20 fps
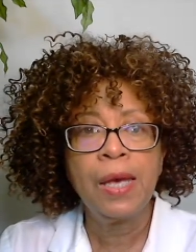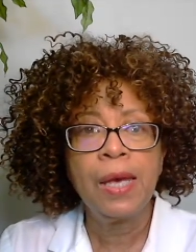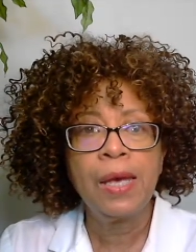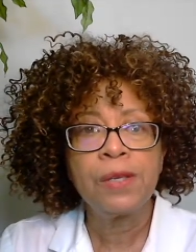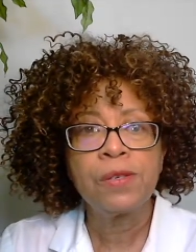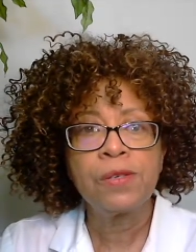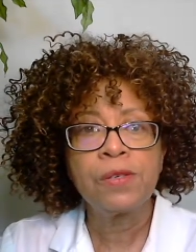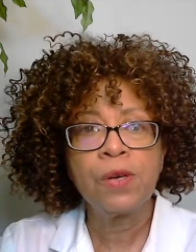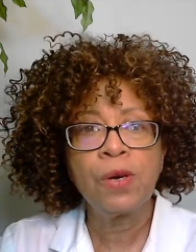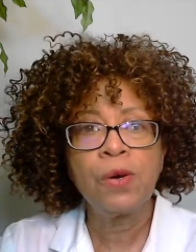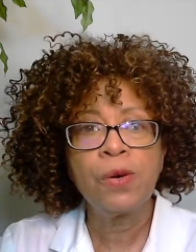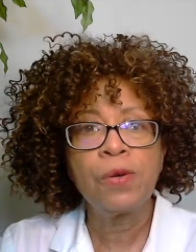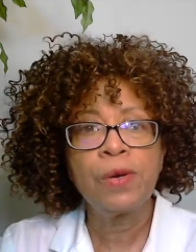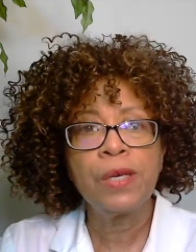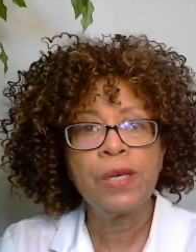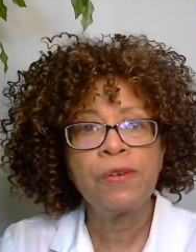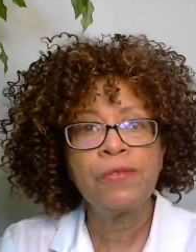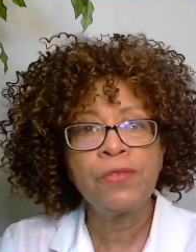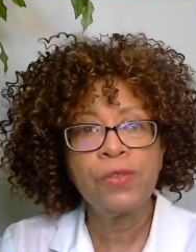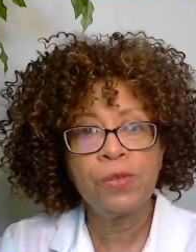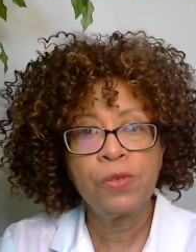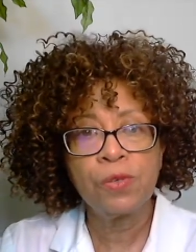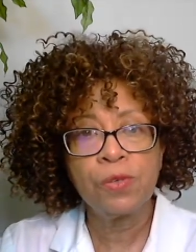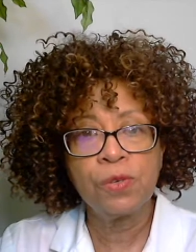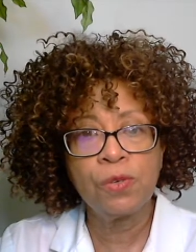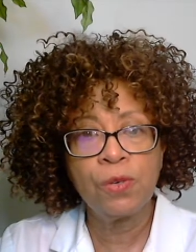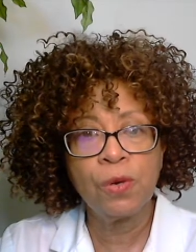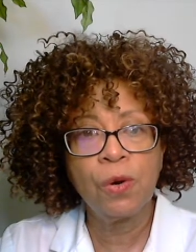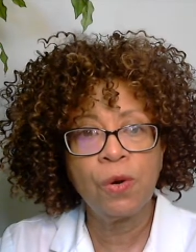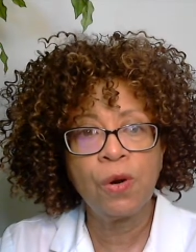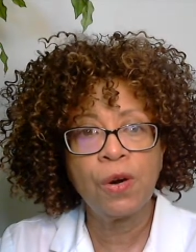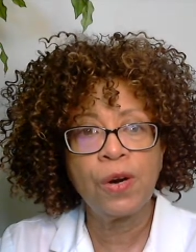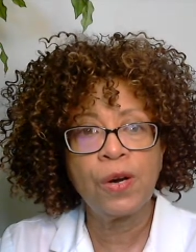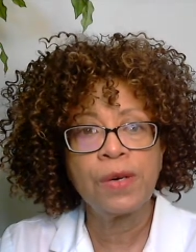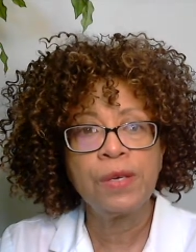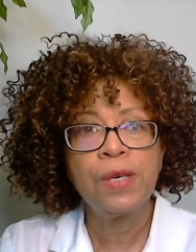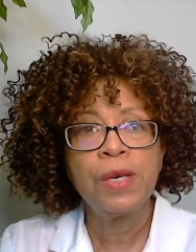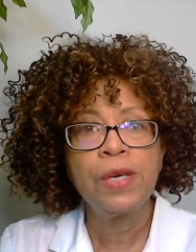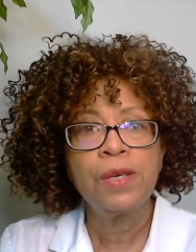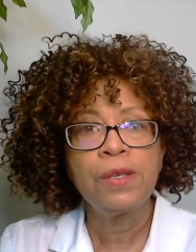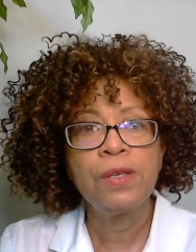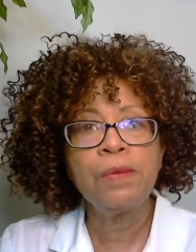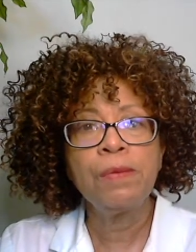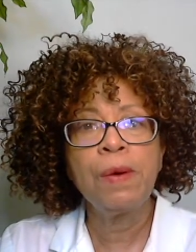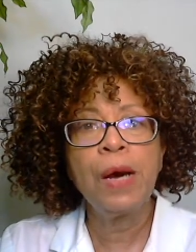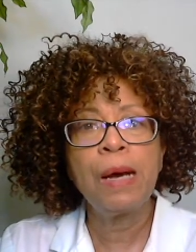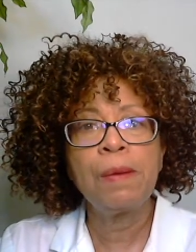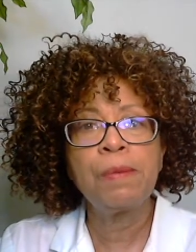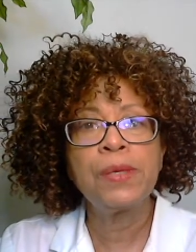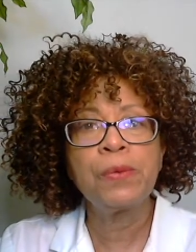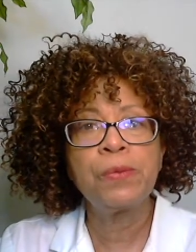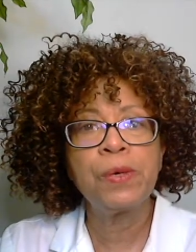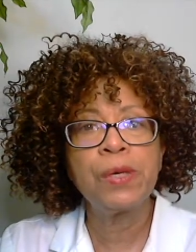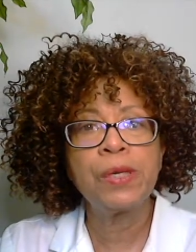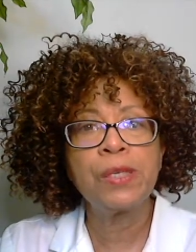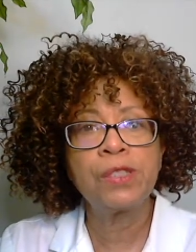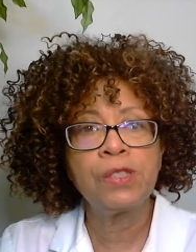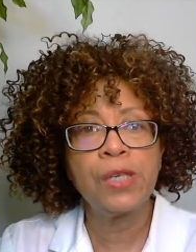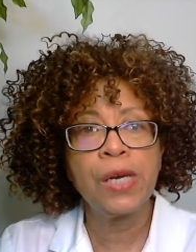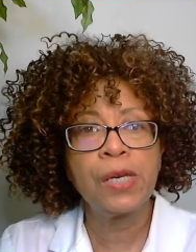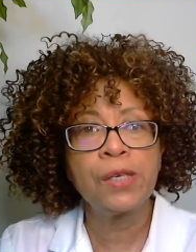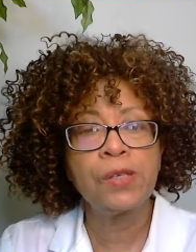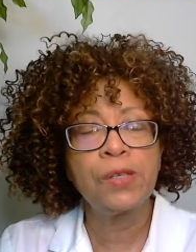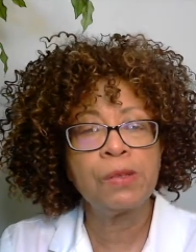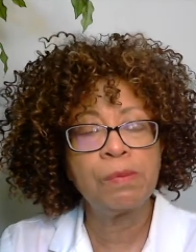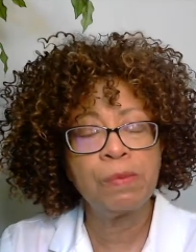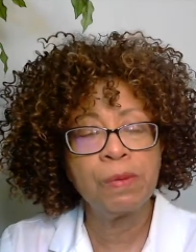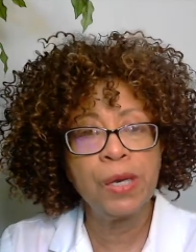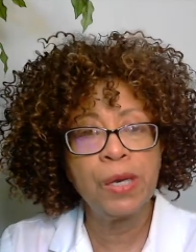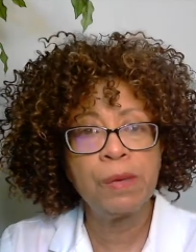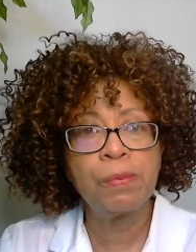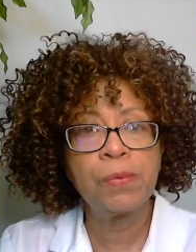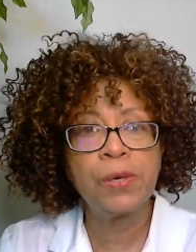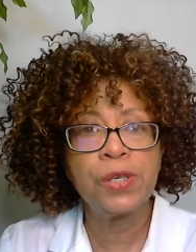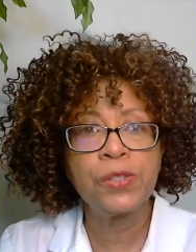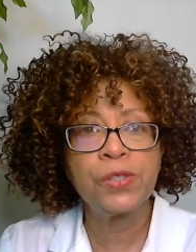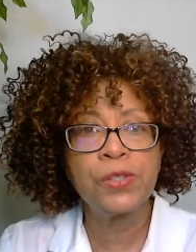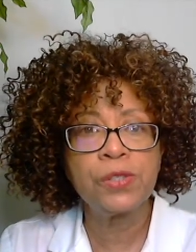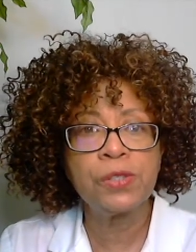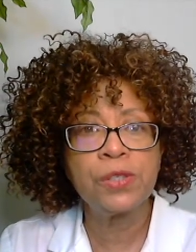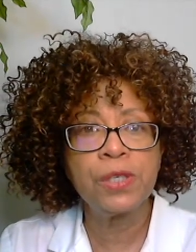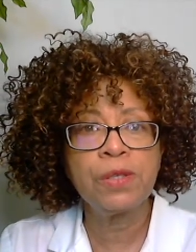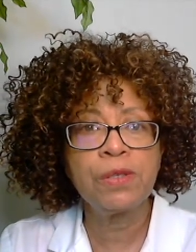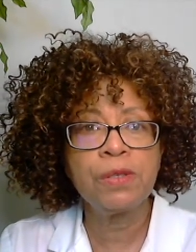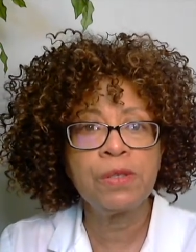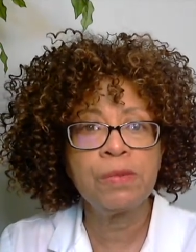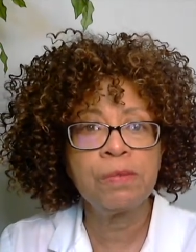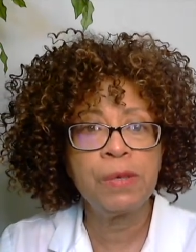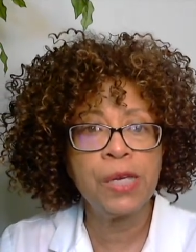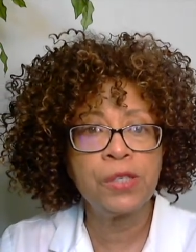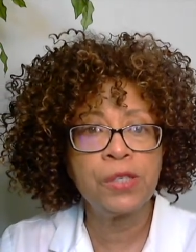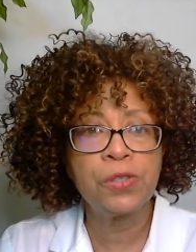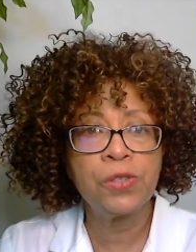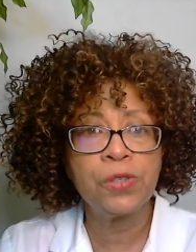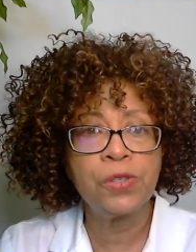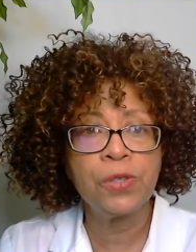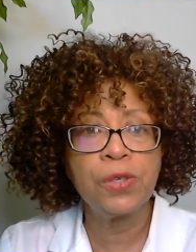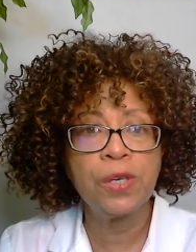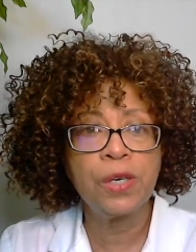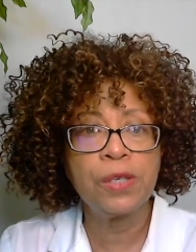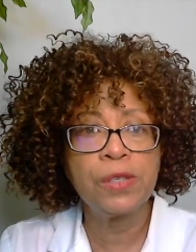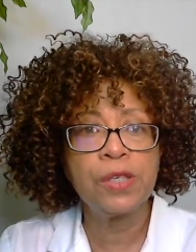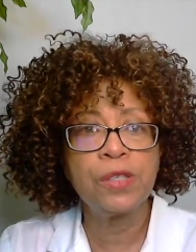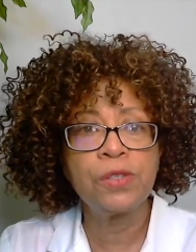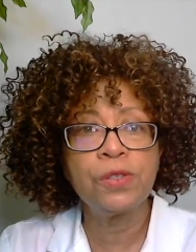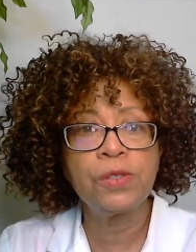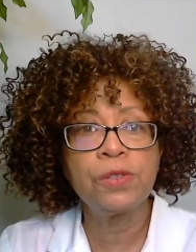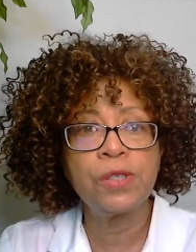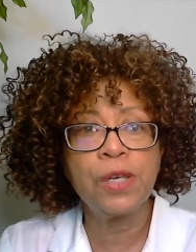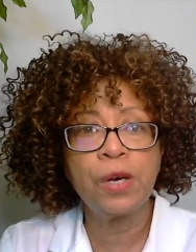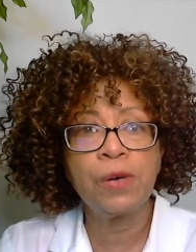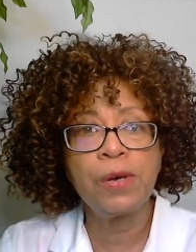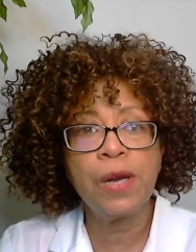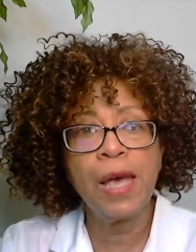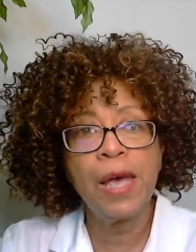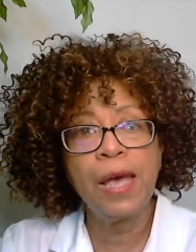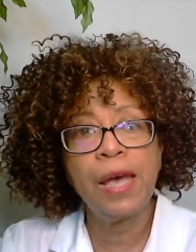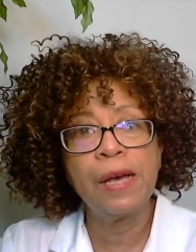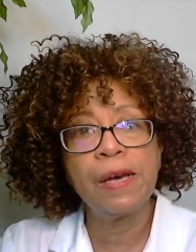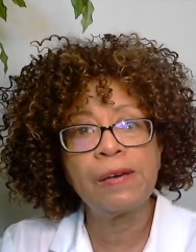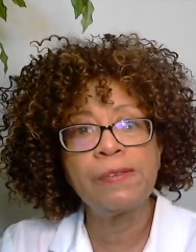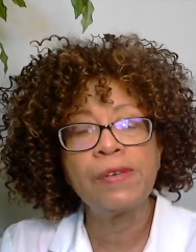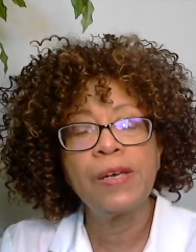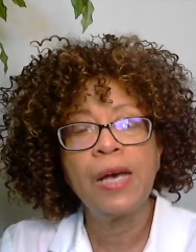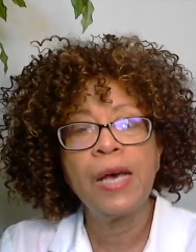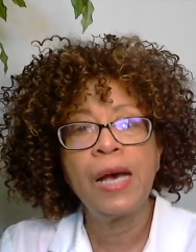So if you snore, you probably want to check your blood pressure just to make sure that you don't have